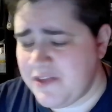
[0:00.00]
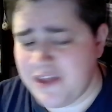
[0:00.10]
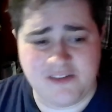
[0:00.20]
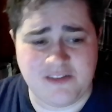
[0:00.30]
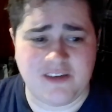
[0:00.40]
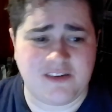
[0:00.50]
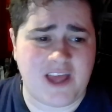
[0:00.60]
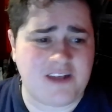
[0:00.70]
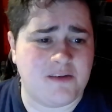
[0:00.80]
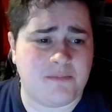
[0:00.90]
This
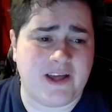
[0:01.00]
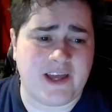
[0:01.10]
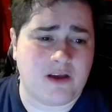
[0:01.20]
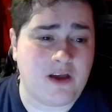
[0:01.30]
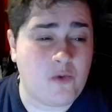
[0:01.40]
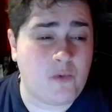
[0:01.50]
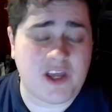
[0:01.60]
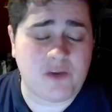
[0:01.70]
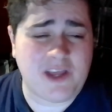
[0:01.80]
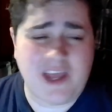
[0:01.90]
gets her playing
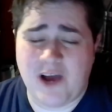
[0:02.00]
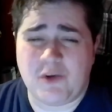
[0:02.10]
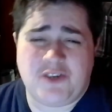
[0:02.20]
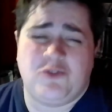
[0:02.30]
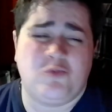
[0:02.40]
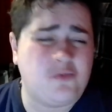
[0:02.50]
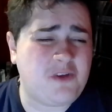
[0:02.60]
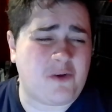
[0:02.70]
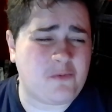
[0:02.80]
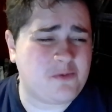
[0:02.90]
week in, week out, which is,
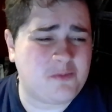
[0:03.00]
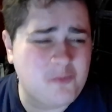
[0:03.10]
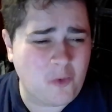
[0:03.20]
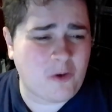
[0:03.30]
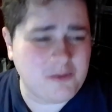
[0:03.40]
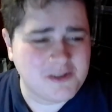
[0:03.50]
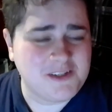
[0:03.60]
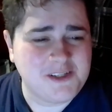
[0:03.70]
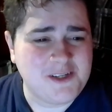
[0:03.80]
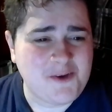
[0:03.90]
you know,
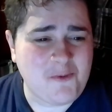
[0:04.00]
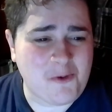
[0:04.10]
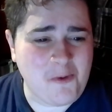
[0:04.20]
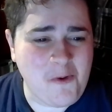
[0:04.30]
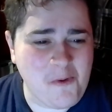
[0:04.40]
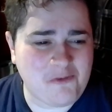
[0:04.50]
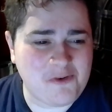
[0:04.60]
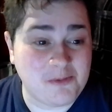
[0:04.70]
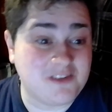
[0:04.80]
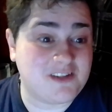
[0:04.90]
what
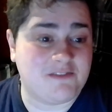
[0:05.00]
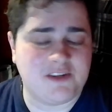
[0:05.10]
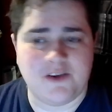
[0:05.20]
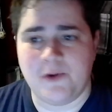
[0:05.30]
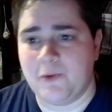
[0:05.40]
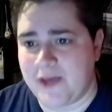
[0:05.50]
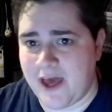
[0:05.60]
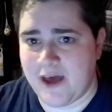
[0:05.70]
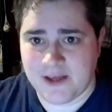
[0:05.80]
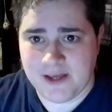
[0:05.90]
footballers love to do. It will
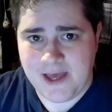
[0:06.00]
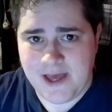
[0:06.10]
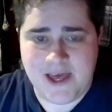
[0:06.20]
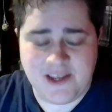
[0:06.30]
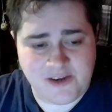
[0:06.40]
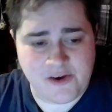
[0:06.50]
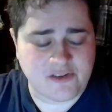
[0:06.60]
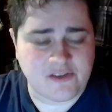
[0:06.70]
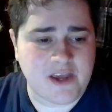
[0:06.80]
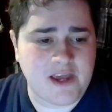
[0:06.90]
get her a
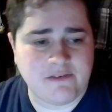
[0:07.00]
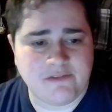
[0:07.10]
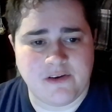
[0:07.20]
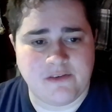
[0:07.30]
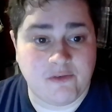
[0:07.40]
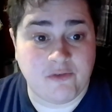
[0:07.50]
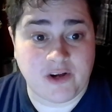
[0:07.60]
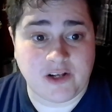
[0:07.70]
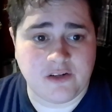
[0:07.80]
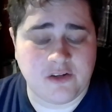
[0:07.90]
serious look in
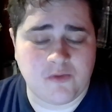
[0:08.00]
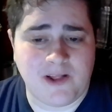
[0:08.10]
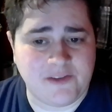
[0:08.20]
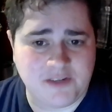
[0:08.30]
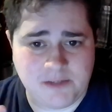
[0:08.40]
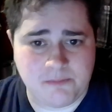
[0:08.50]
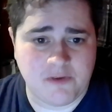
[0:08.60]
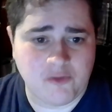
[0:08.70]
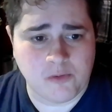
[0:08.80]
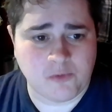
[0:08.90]
for England as well if she
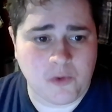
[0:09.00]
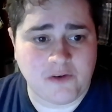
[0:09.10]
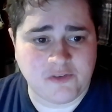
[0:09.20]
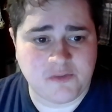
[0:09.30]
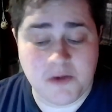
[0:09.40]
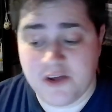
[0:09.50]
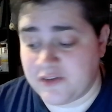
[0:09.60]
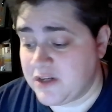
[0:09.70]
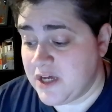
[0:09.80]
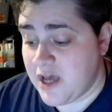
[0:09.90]
performs well for
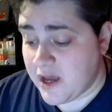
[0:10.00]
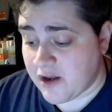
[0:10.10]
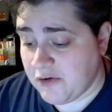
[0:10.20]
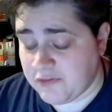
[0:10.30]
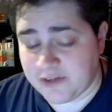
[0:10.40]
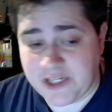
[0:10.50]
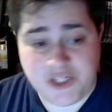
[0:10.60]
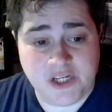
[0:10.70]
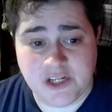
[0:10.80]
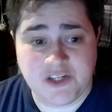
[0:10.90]
Spurs, and hopefully
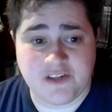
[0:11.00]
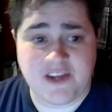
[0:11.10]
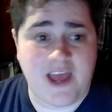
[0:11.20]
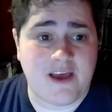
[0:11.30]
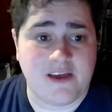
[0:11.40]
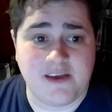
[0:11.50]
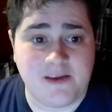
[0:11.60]
she can just get,